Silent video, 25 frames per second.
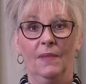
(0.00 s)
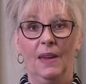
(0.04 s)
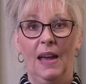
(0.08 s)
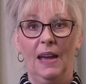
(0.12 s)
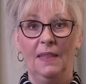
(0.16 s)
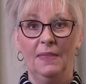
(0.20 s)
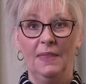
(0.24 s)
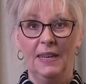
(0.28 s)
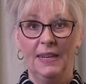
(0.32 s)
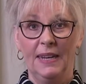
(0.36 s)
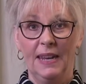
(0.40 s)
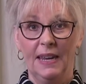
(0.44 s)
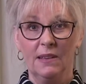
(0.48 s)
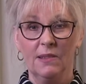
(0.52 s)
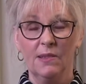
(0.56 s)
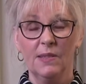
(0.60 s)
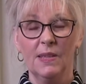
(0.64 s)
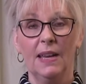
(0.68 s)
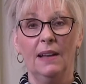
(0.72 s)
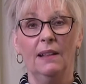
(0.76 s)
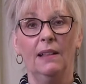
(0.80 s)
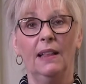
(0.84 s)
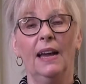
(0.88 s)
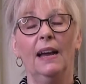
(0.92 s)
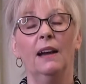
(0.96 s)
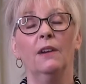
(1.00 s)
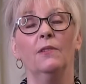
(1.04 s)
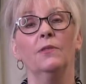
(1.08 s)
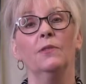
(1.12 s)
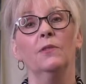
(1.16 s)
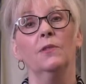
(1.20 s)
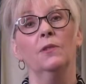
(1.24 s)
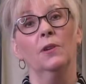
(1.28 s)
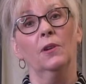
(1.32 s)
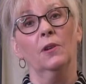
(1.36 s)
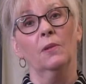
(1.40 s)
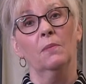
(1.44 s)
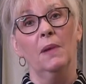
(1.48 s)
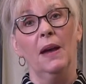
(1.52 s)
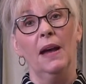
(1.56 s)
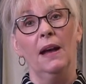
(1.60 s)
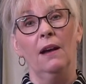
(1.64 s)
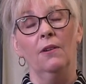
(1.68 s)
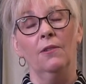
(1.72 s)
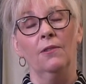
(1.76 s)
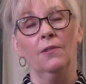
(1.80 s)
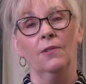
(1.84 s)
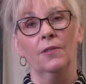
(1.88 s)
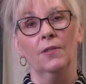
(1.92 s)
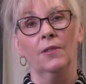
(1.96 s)
And then exhale out through your
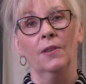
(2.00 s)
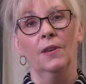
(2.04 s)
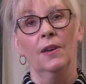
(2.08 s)
mouth.